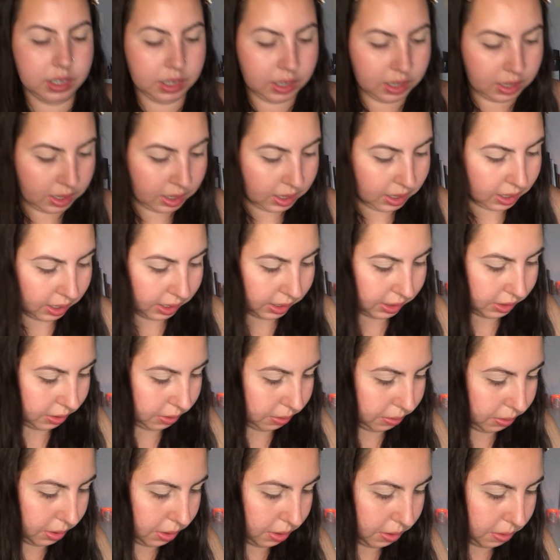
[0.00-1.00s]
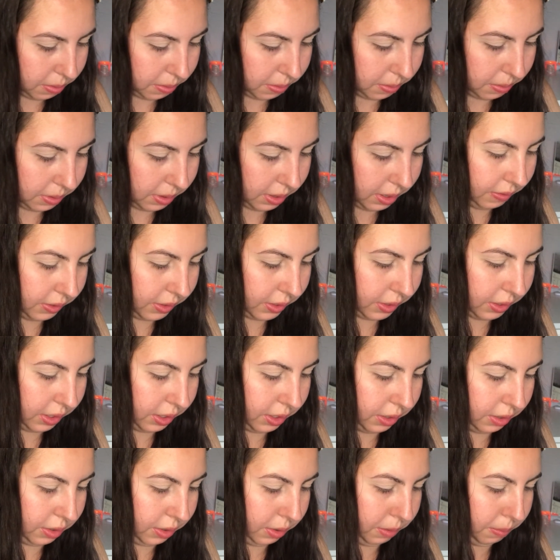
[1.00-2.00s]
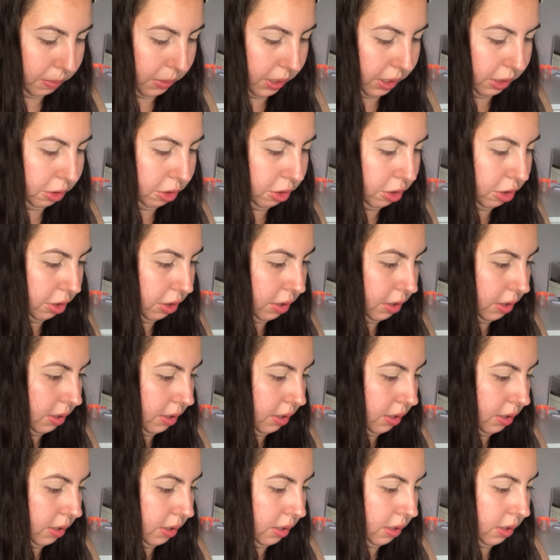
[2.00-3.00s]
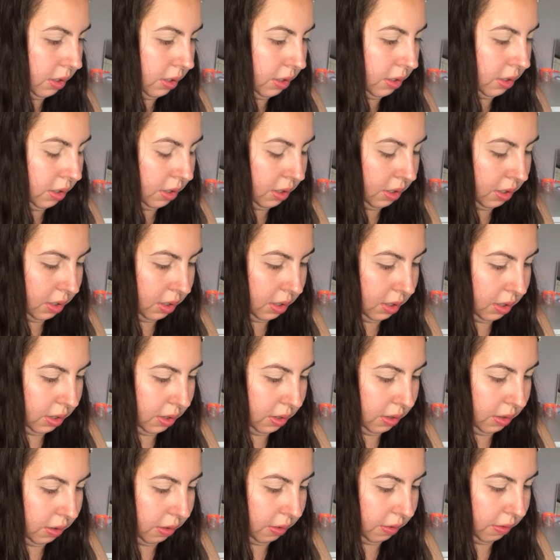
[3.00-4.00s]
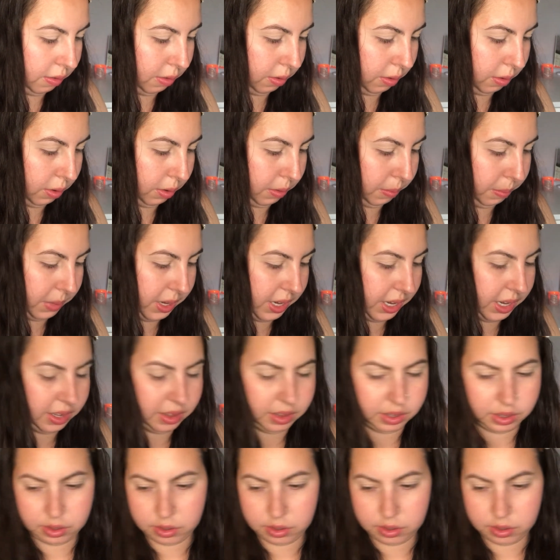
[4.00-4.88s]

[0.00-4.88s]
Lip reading: I don't know if it's gonna do much for me in the